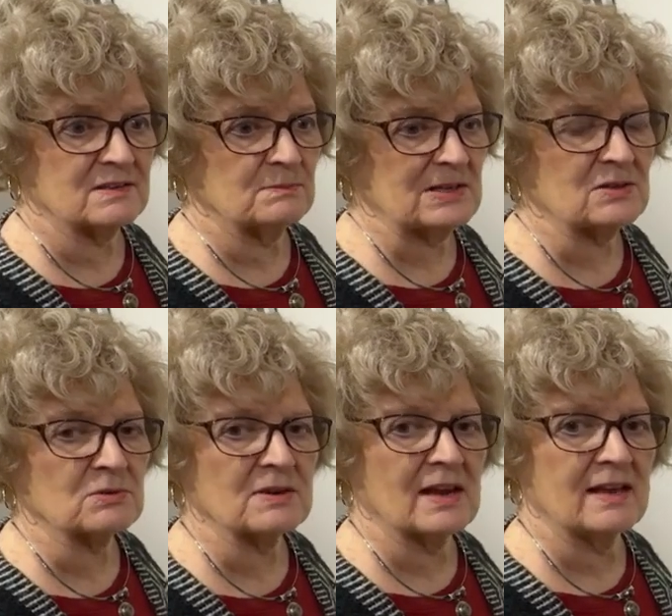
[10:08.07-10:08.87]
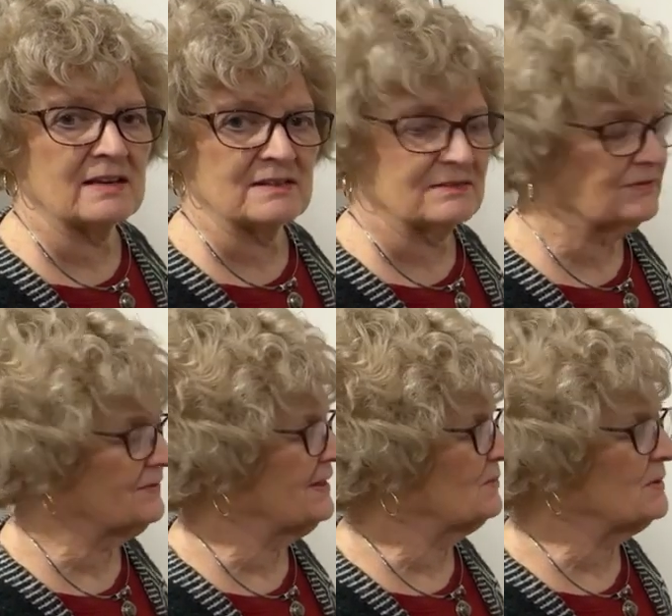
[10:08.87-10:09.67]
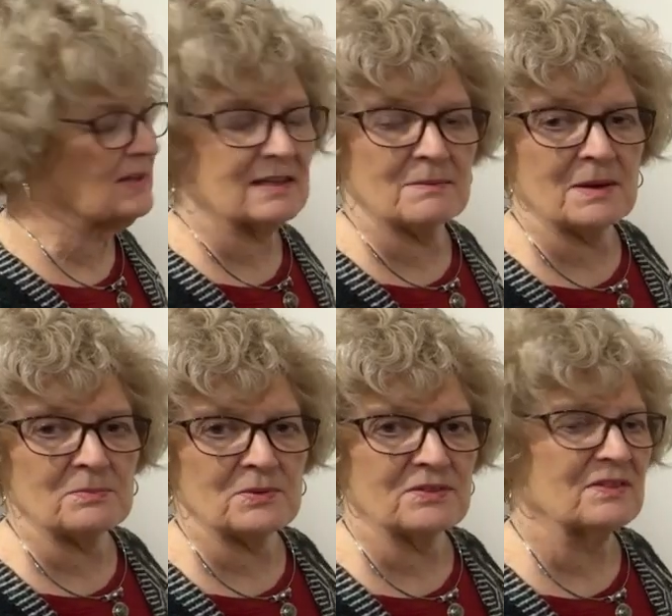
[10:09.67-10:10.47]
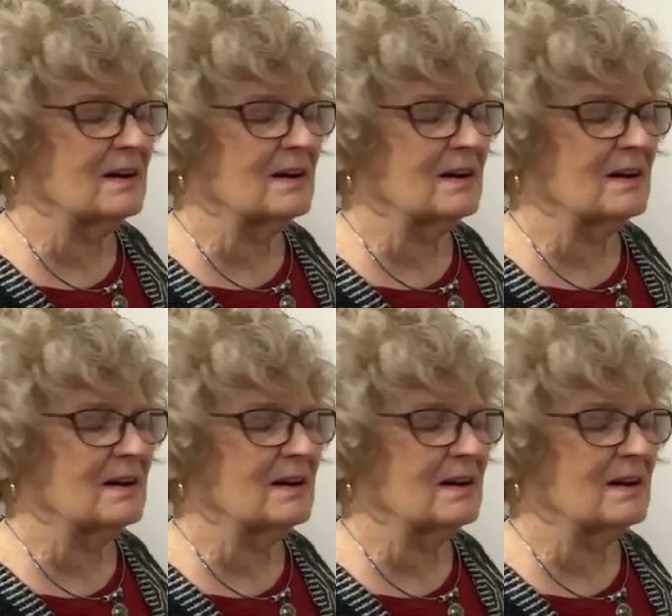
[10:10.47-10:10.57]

to be creative, and what they come up with